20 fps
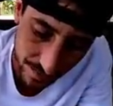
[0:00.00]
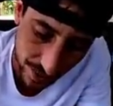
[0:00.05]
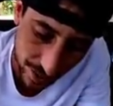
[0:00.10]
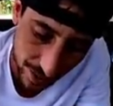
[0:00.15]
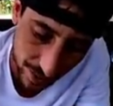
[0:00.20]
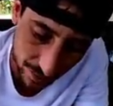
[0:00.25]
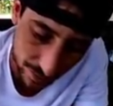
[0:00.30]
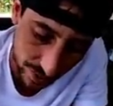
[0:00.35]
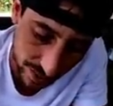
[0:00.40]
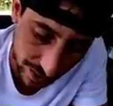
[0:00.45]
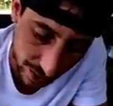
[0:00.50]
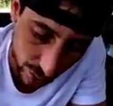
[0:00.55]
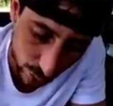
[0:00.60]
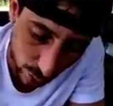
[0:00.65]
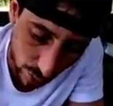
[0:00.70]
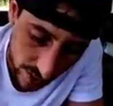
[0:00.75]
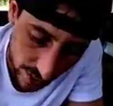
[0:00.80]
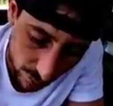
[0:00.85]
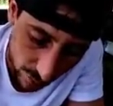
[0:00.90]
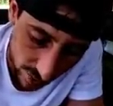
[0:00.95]
No, we need
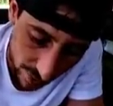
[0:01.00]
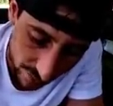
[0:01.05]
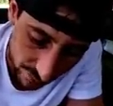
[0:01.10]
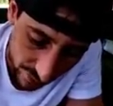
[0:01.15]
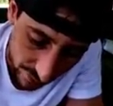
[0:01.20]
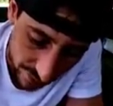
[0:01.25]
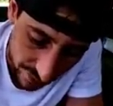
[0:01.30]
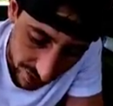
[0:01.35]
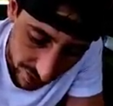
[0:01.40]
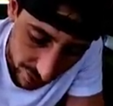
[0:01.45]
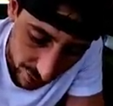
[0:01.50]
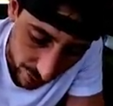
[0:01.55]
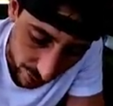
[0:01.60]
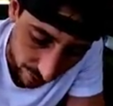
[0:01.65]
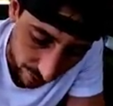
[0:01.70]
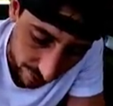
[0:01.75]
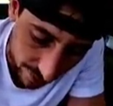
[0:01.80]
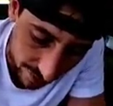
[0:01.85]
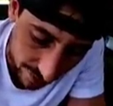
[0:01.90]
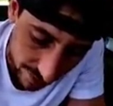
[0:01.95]
21,
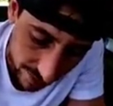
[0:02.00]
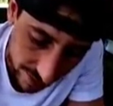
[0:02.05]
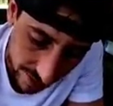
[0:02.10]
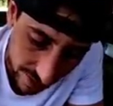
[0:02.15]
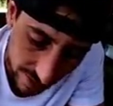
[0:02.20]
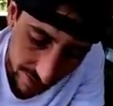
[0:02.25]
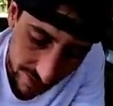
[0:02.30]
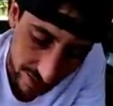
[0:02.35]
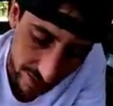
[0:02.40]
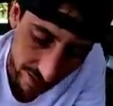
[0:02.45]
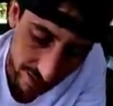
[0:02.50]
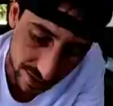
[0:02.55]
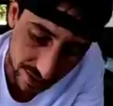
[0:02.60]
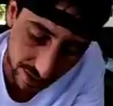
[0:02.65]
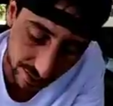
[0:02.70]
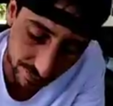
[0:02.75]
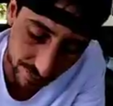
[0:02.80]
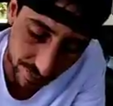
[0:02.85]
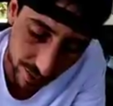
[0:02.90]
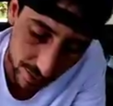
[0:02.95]
52,
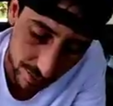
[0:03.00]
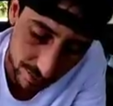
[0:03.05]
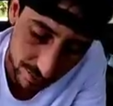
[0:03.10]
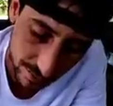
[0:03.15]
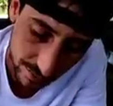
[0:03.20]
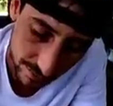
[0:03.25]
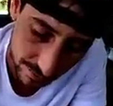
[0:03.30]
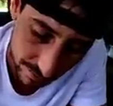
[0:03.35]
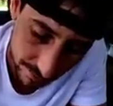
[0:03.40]
64.